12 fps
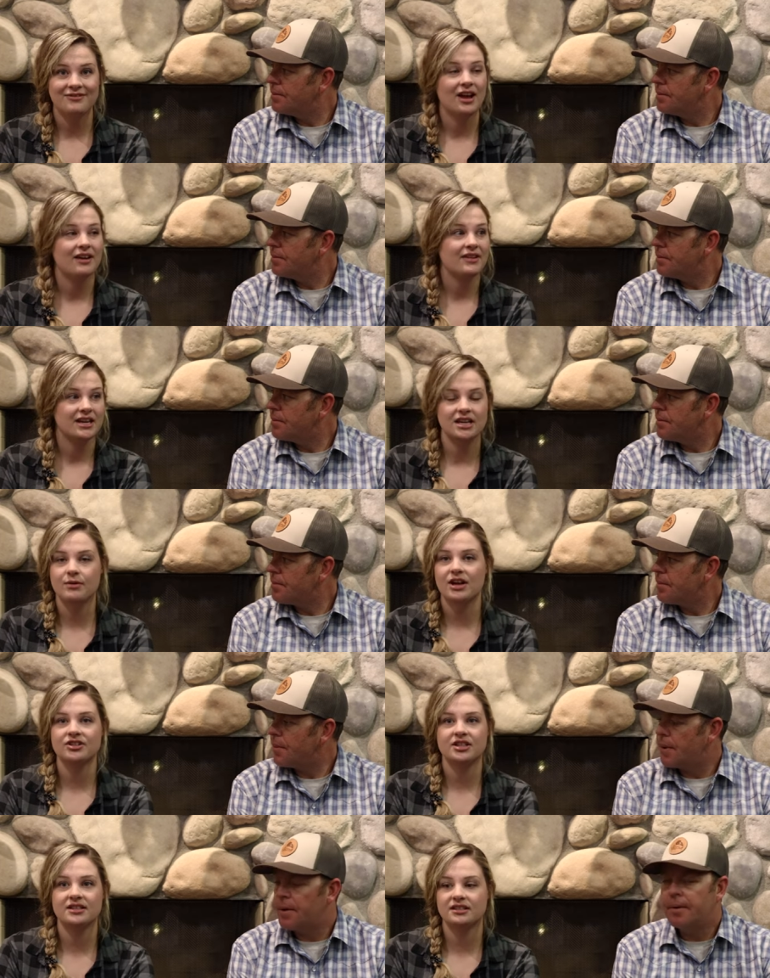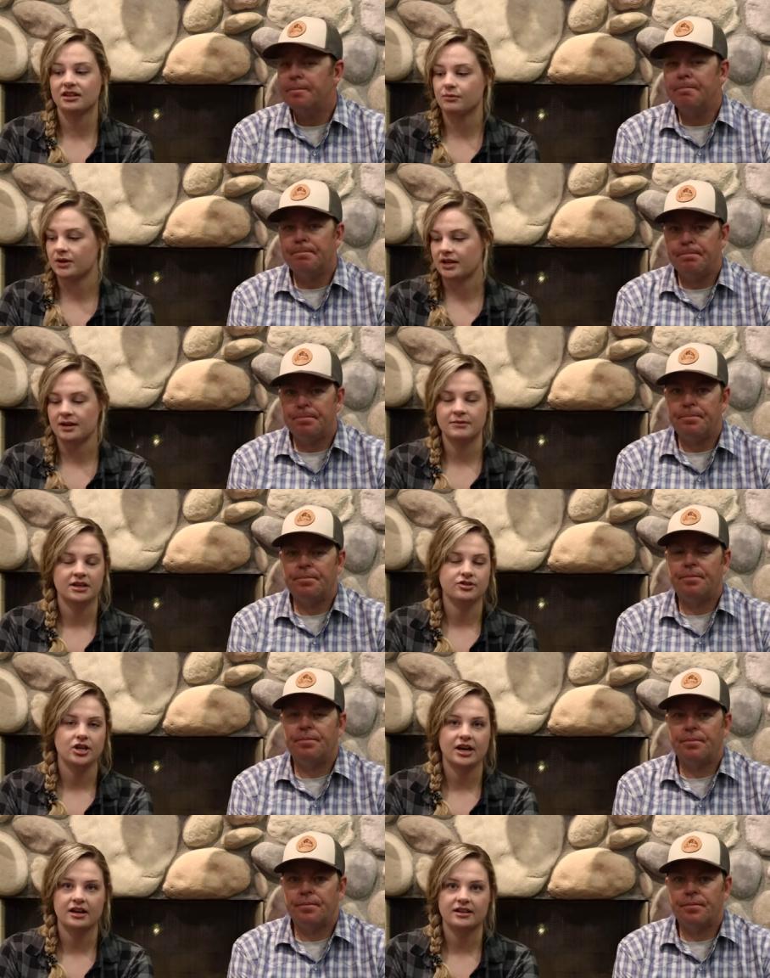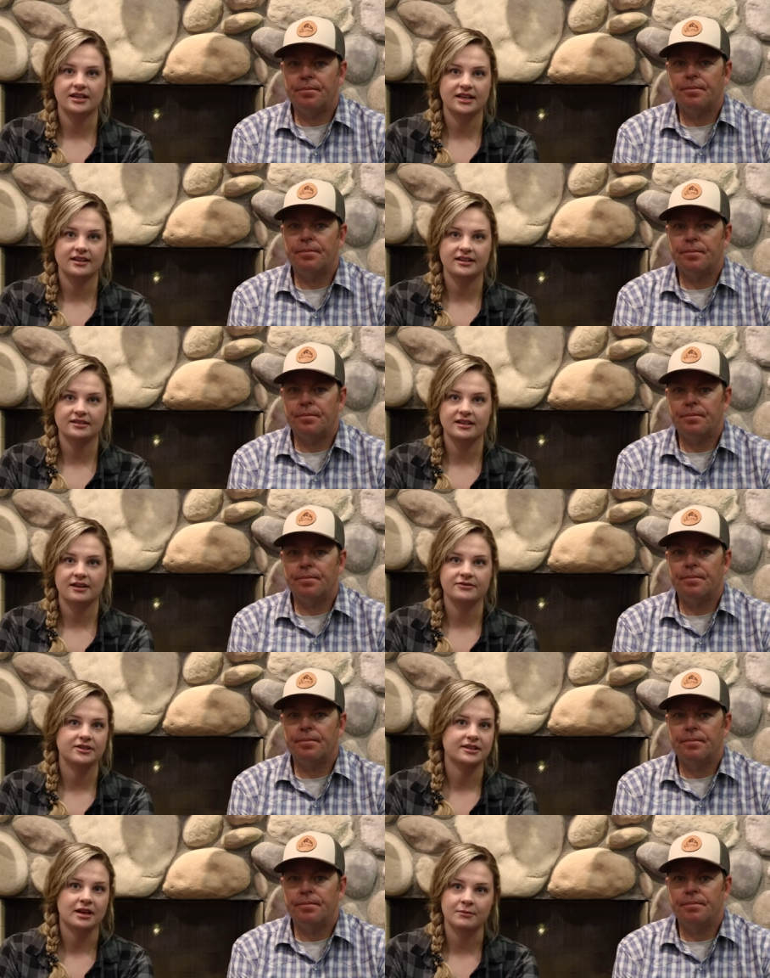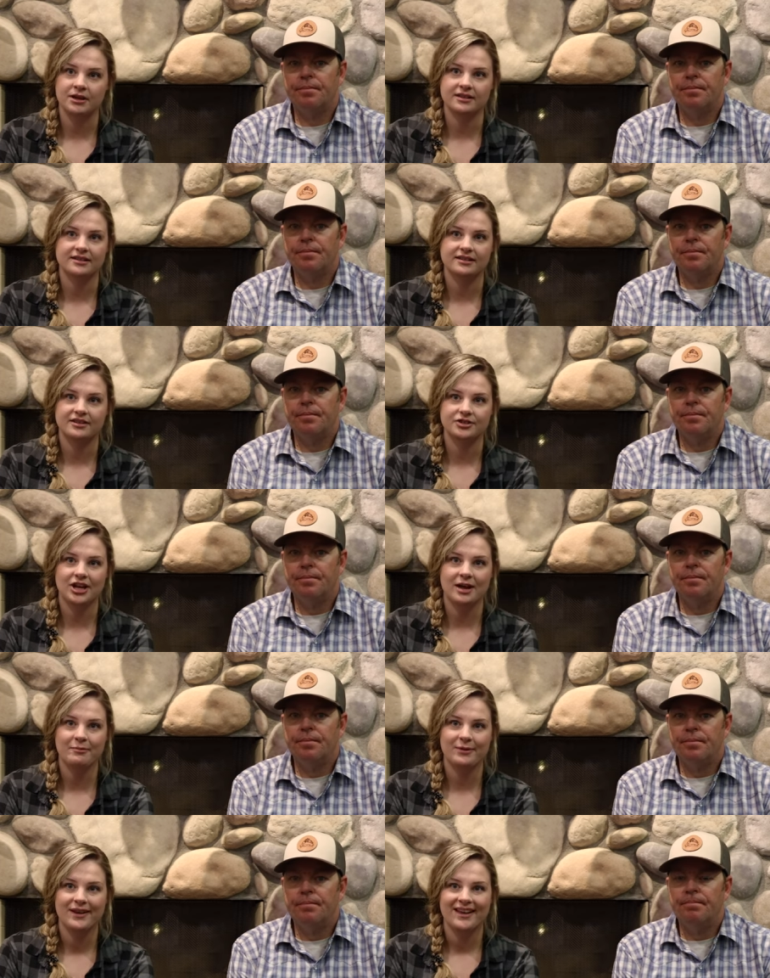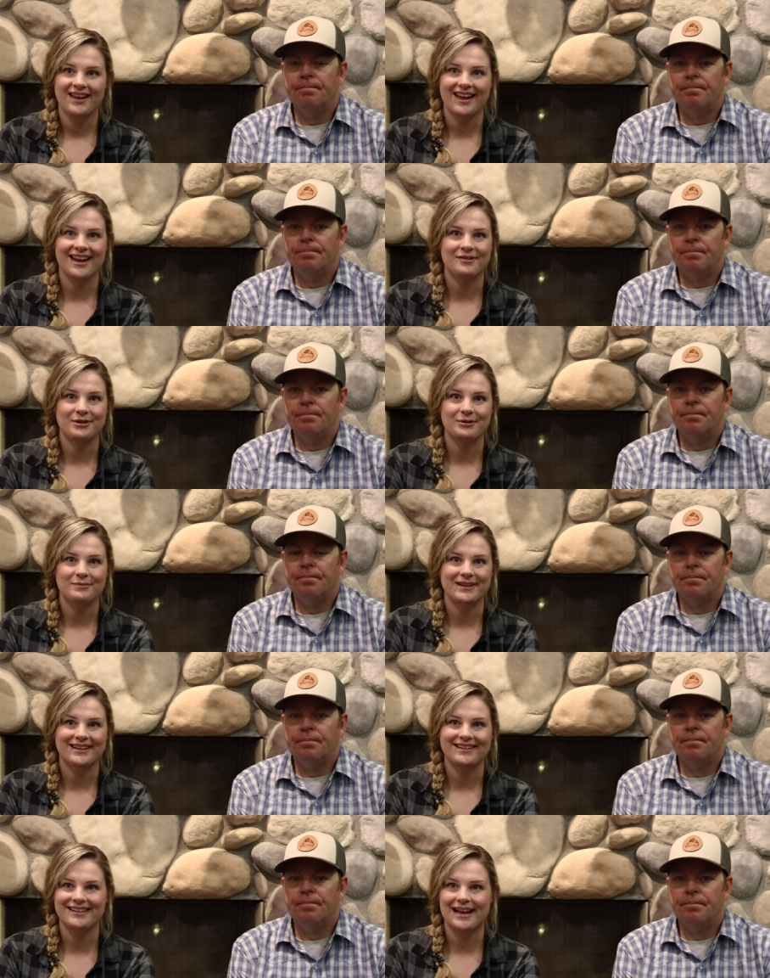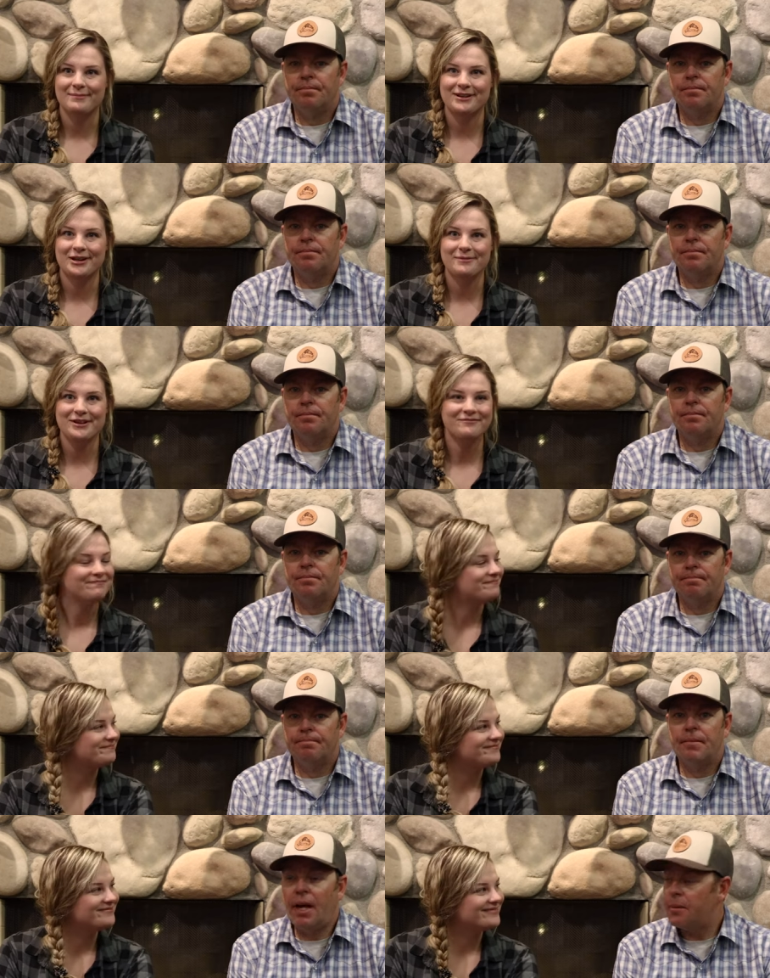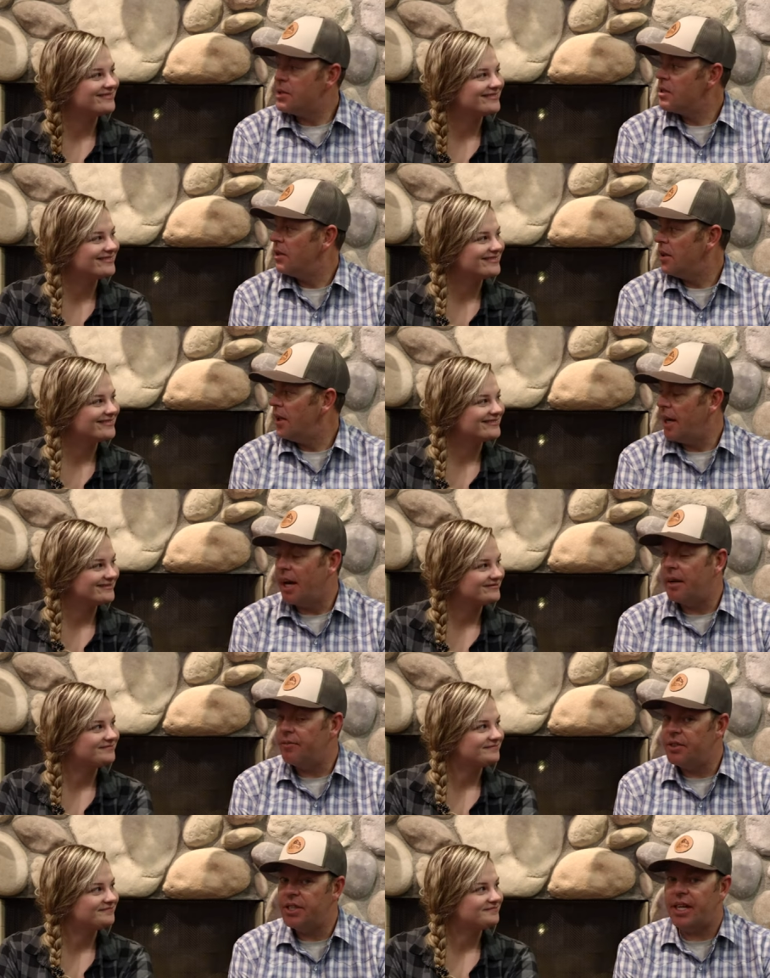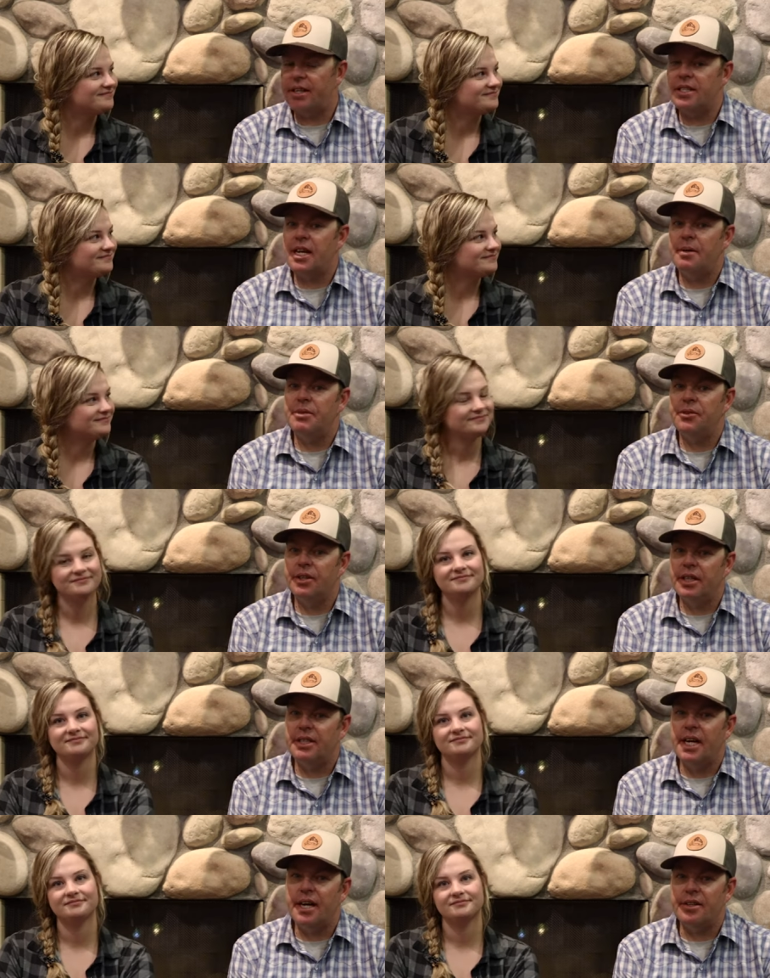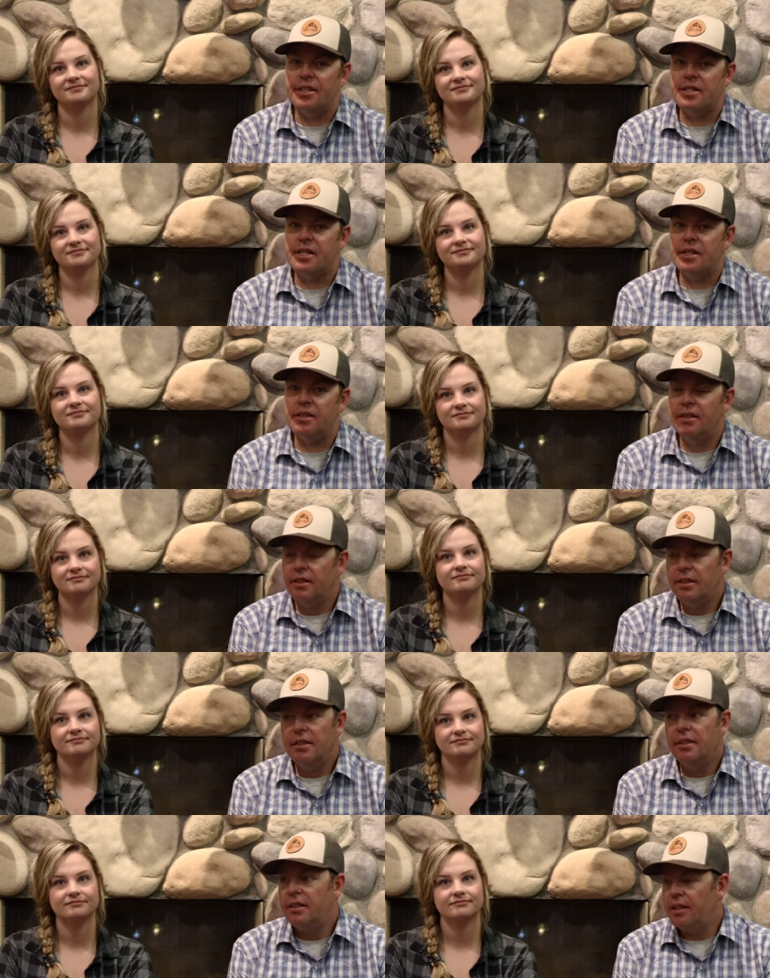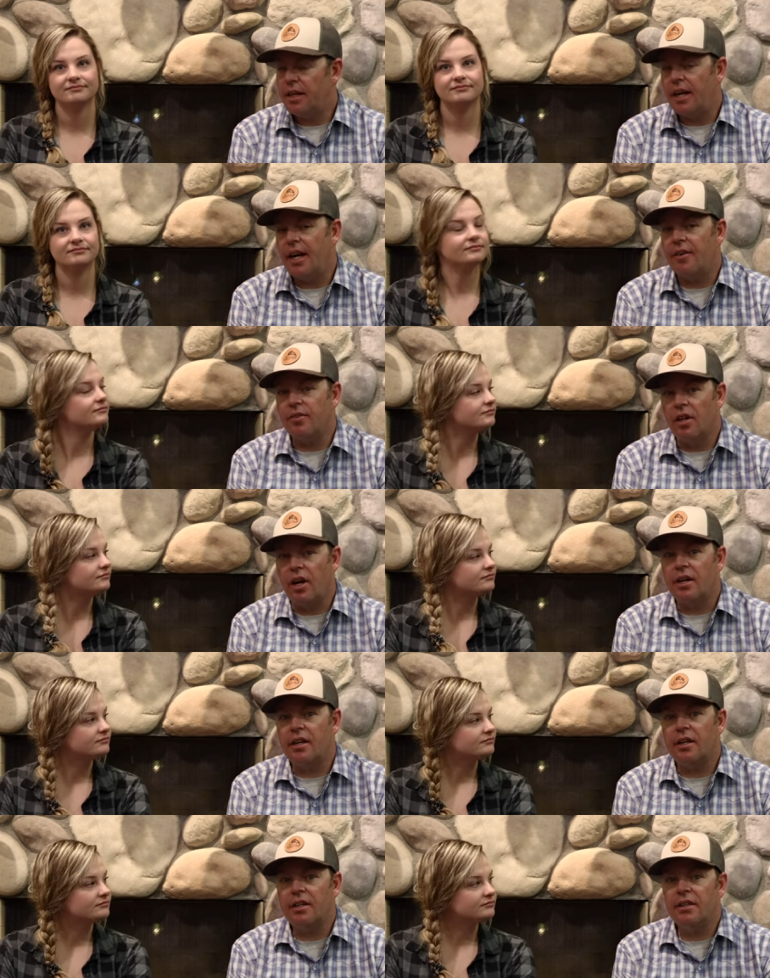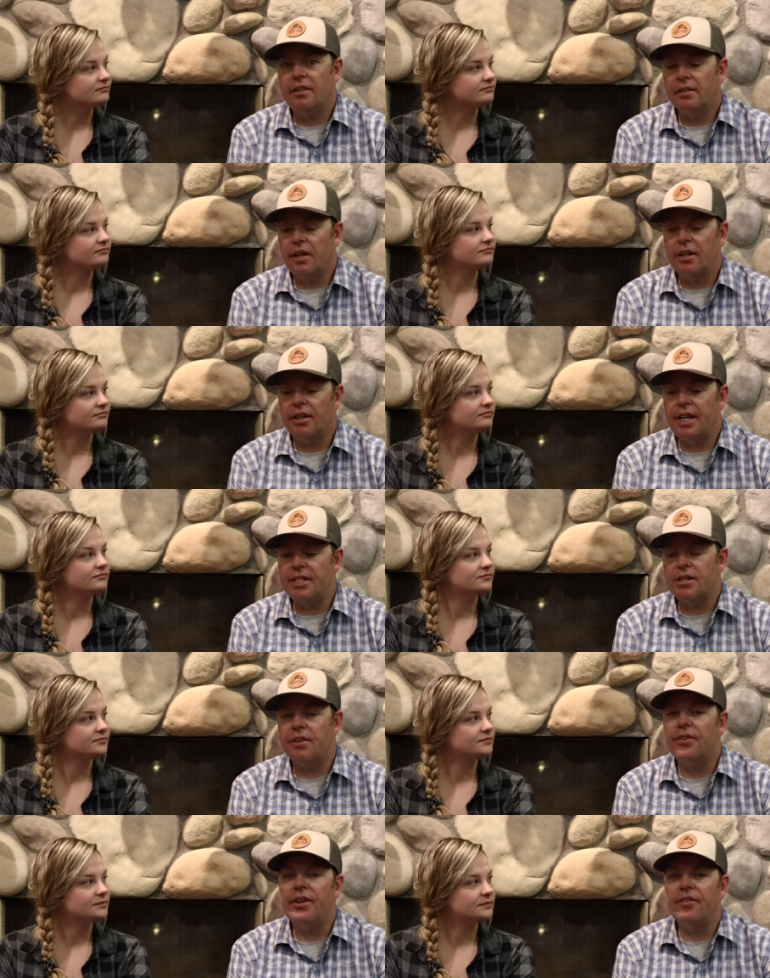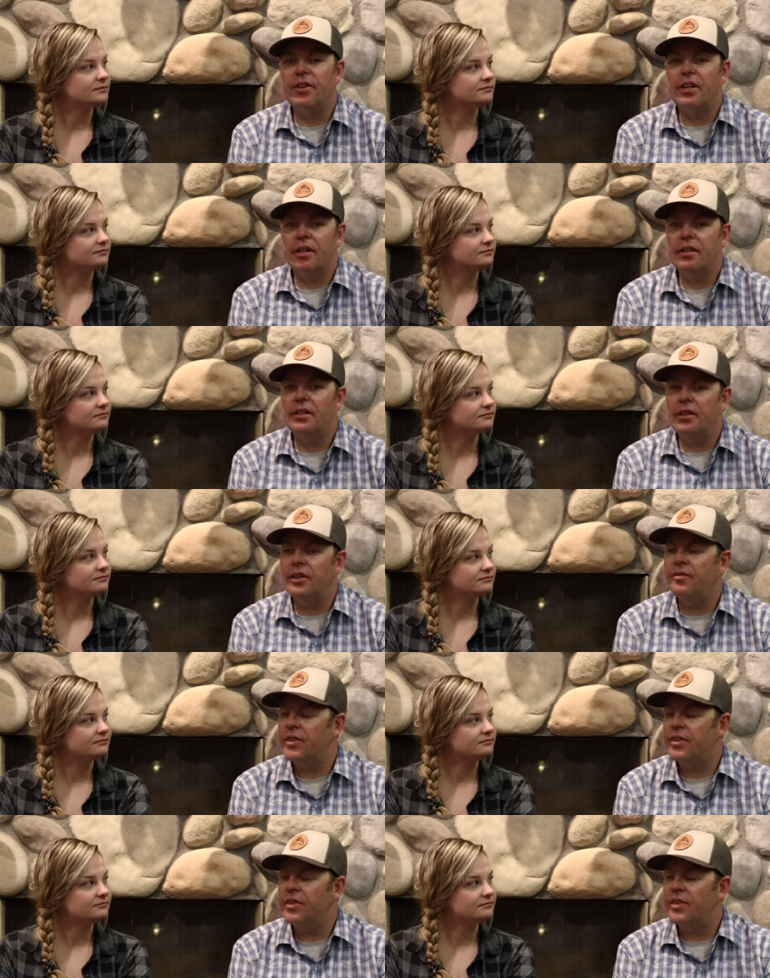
Speaker 1: If you have any questions or you want to come in and try on any of this stuff, just come on into the shop and we would be happy to help you.
Speaker 2: Absolutely, yeah. If you take the time to really dial this in, you're going to have longer, longer days on the river and you can